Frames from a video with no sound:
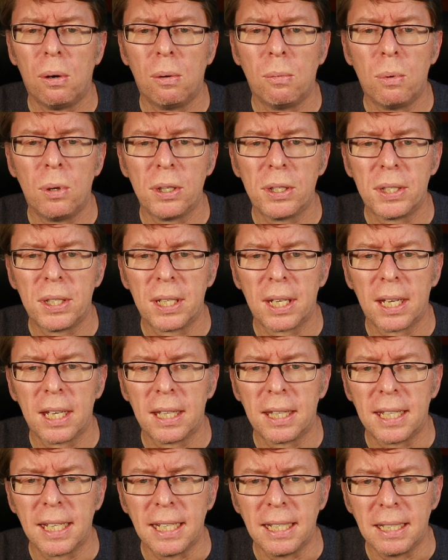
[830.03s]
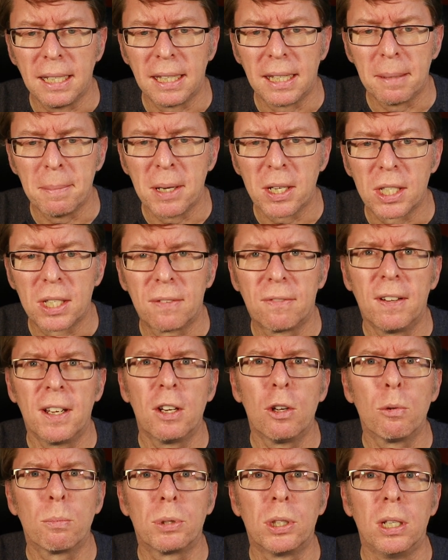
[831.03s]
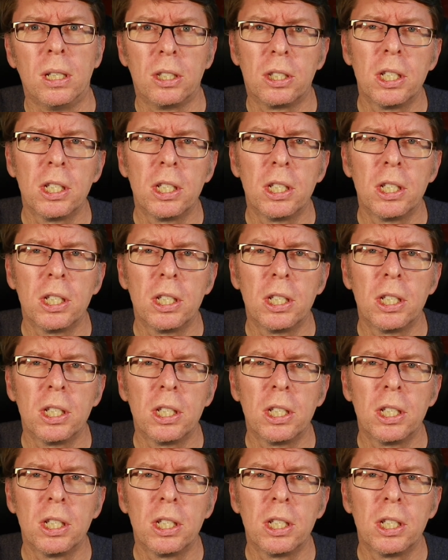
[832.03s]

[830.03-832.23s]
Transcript: was the most fun option,